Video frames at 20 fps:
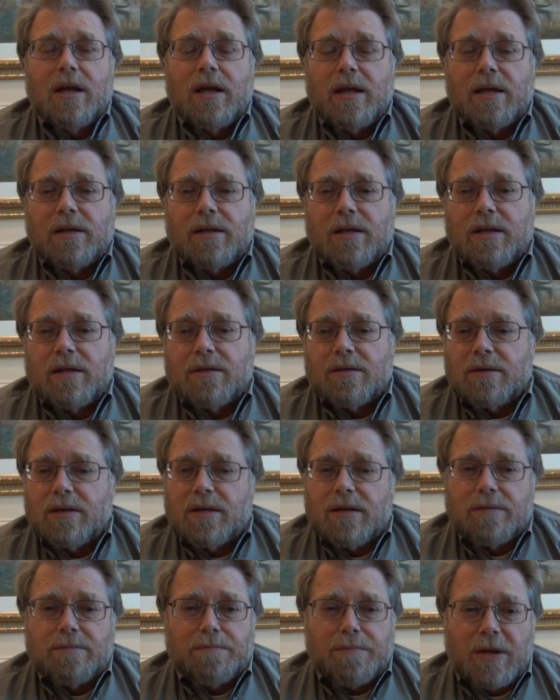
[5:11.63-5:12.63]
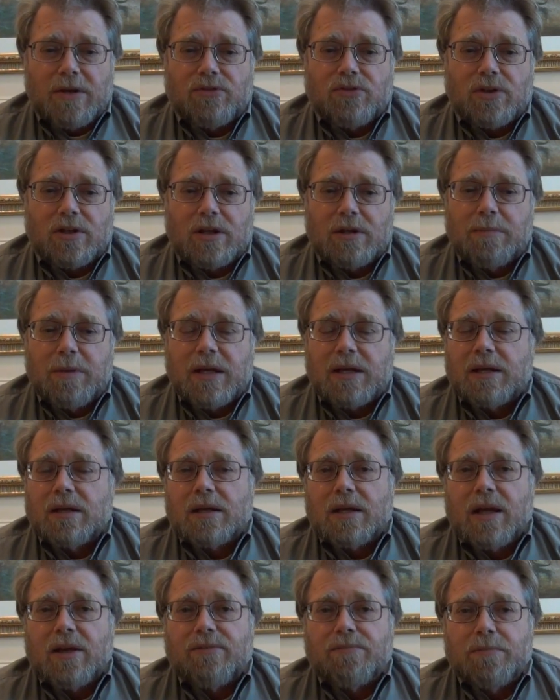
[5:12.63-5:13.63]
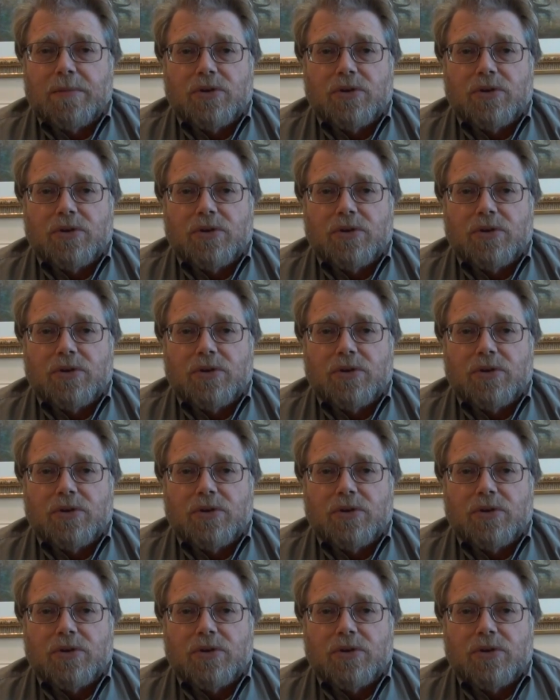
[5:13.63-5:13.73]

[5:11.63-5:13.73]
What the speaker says: and basically making life